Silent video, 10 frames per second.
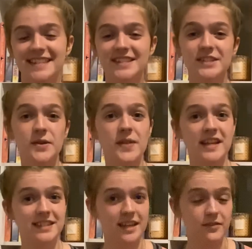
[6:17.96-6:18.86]
so
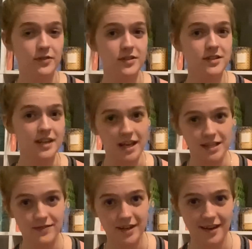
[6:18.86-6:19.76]
that's it for today's
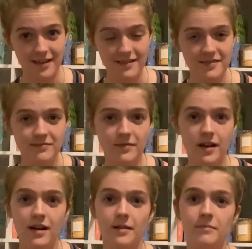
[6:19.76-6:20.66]
video.
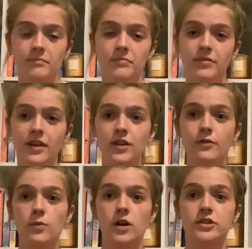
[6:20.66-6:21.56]
Thank you for
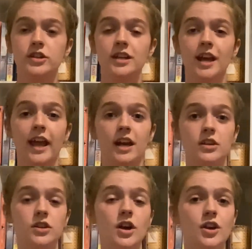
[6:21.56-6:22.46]
watching, and
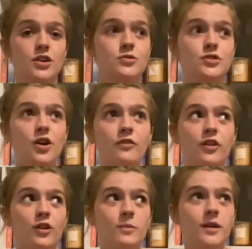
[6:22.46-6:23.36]
you should go
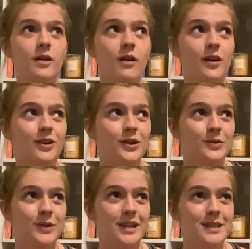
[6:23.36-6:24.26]
follow me on
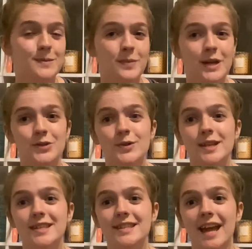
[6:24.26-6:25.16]
Goodreads,
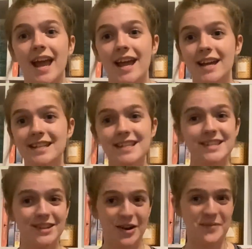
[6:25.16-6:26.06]
Pinterest, and
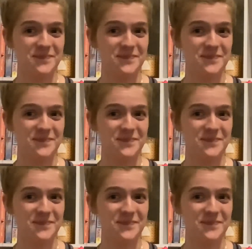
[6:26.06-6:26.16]
Instagram.